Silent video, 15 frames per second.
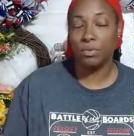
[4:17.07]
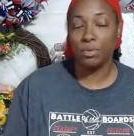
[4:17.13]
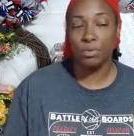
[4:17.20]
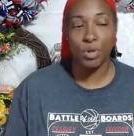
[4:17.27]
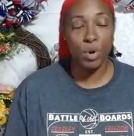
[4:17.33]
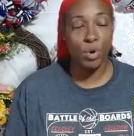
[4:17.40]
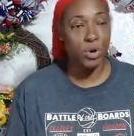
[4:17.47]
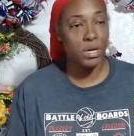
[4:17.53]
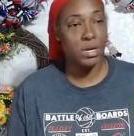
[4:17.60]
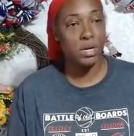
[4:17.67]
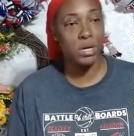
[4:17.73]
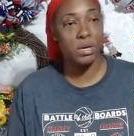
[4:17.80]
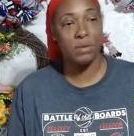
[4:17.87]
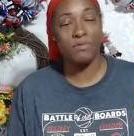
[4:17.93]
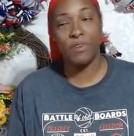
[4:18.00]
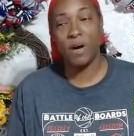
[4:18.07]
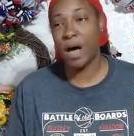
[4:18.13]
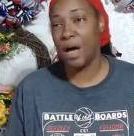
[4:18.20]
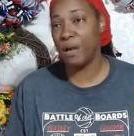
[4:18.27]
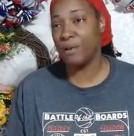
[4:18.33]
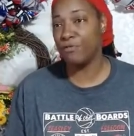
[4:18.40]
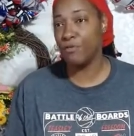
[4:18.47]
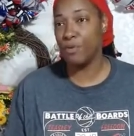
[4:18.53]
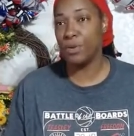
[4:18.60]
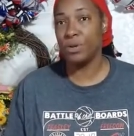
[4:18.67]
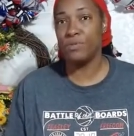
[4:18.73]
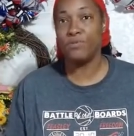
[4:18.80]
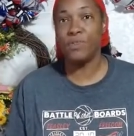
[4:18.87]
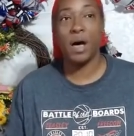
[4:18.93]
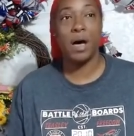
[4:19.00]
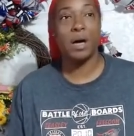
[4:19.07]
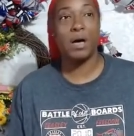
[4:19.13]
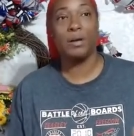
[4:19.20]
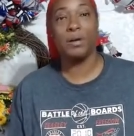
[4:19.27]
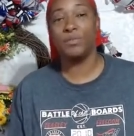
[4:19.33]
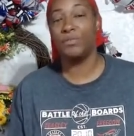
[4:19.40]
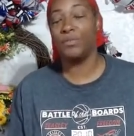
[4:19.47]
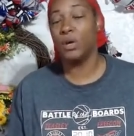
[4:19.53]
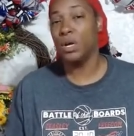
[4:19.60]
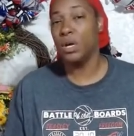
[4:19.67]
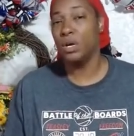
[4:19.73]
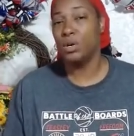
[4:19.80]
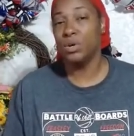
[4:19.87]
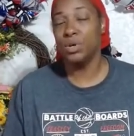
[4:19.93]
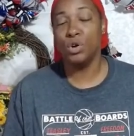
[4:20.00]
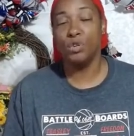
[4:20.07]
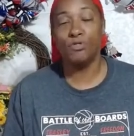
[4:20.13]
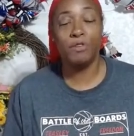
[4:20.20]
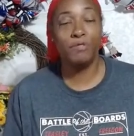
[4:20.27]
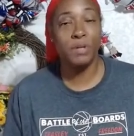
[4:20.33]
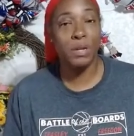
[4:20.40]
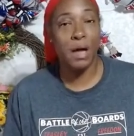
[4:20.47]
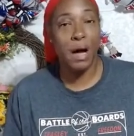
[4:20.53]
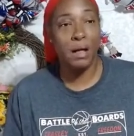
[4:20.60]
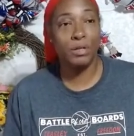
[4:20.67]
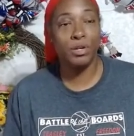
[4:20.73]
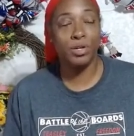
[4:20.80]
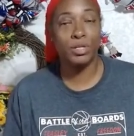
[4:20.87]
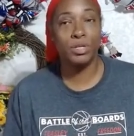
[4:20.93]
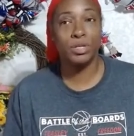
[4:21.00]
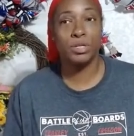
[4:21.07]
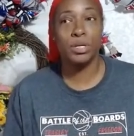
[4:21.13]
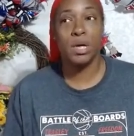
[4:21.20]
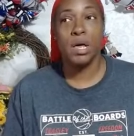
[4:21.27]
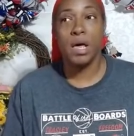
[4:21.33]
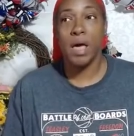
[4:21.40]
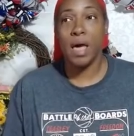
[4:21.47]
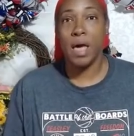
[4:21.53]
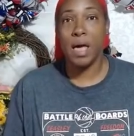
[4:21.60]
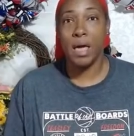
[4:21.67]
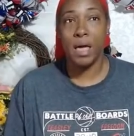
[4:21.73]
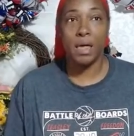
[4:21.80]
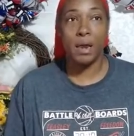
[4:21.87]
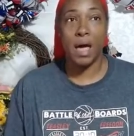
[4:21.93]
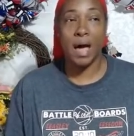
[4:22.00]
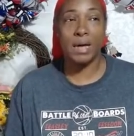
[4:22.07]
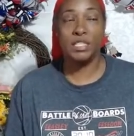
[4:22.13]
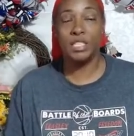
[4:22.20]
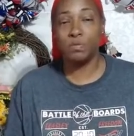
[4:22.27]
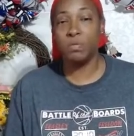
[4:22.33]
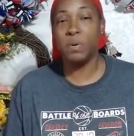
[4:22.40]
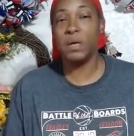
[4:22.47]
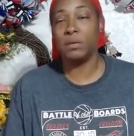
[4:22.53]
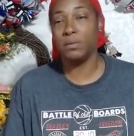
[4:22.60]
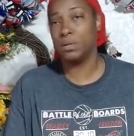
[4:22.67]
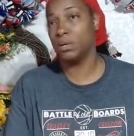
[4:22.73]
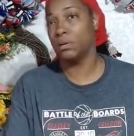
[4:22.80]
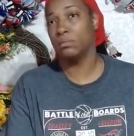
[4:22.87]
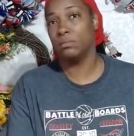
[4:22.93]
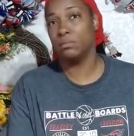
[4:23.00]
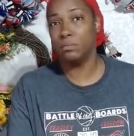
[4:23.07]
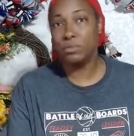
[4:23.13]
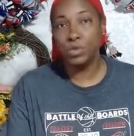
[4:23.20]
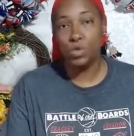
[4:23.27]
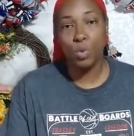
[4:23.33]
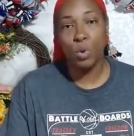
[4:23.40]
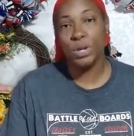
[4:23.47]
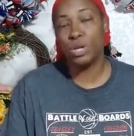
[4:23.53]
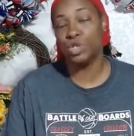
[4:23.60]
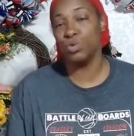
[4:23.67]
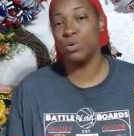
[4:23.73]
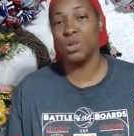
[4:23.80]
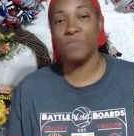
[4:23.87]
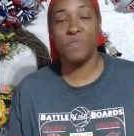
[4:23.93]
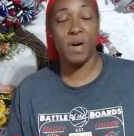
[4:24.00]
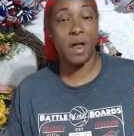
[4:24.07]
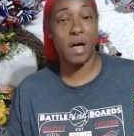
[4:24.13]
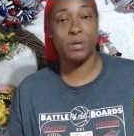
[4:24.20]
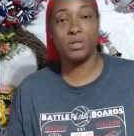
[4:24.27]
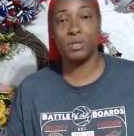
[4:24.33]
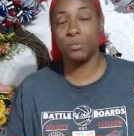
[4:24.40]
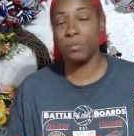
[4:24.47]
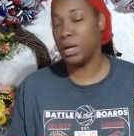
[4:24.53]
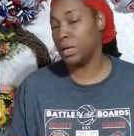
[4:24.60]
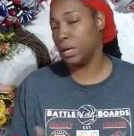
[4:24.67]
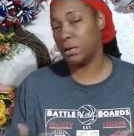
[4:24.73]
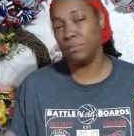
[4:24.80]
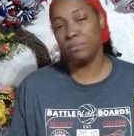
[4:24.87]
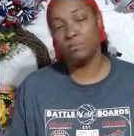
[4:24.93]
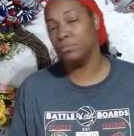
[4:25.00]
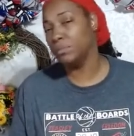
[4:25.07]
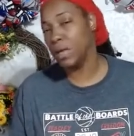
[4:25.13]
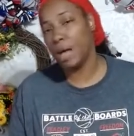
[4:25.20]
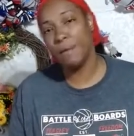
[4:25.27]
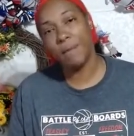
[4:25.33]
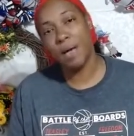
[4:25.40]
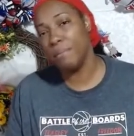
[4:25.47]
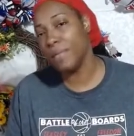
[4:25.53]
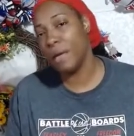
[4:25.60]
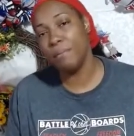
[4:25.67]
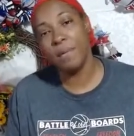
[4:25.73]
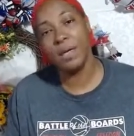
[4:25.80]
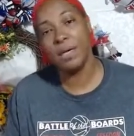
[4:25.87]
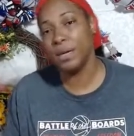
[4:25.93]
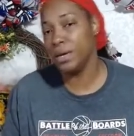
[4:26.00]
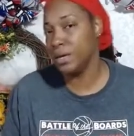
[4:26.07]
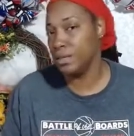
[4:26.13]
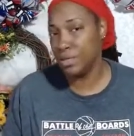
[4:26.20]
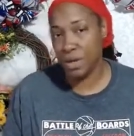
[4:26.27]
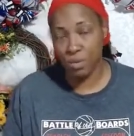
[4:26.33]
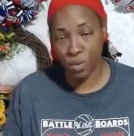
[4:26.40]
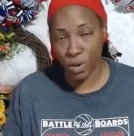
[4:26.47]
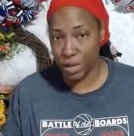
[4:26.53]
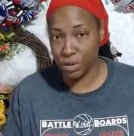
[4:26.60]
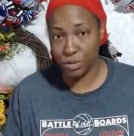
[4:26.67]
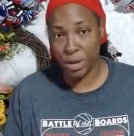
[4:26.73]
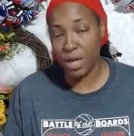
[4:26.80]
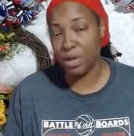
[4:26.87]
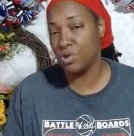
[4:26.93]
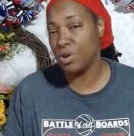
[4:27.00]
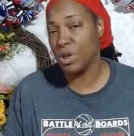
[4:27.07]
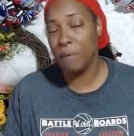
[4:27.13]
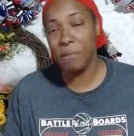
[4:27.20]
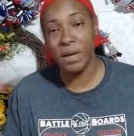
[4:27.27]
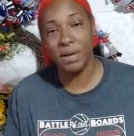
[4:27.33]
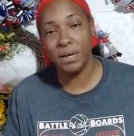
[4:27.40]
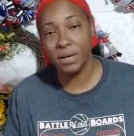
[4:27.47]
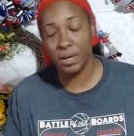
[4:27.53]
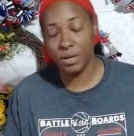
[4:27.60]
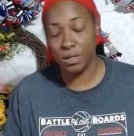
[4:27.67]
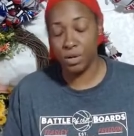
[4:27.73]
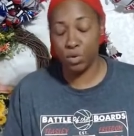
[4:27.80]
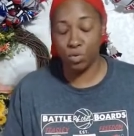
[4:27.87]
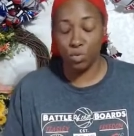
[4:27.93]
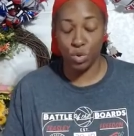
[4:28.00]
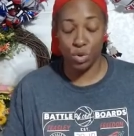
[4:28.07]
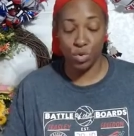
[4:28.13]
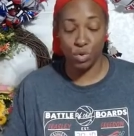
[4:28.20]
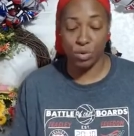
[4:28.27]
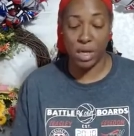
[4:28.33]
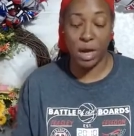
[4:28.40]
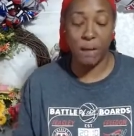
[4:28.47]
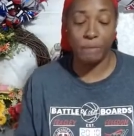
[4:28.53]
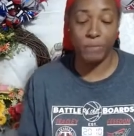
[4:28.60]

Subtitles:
$35, $45, $50, and I spent $20 or $25 to make it. I'm not making anything when I do that. You're not making anything when you do that.